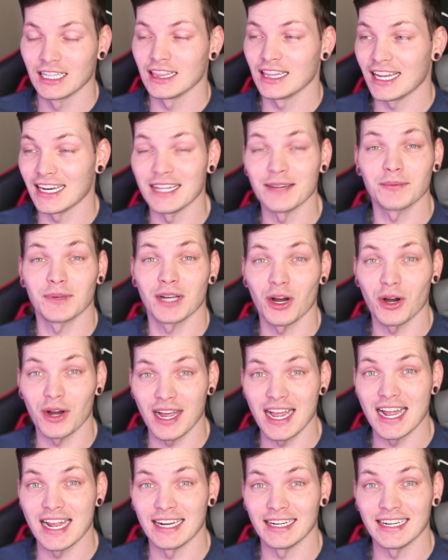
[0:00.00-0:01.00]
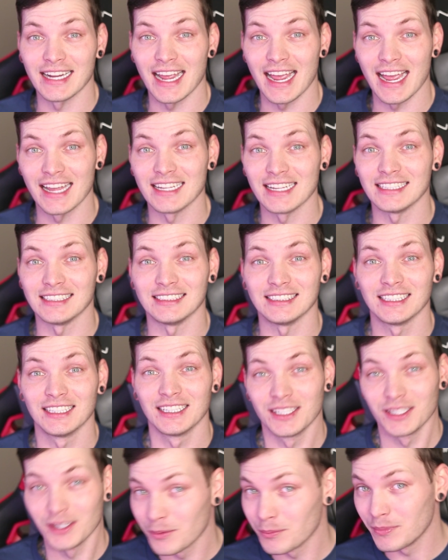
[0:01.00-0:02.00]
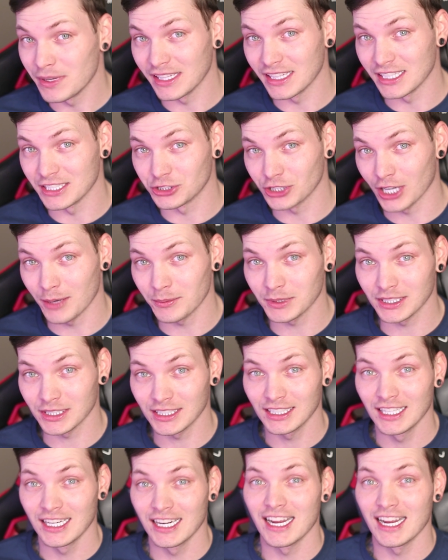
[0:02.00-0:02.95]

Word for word: Let him go ahead and be the drummer.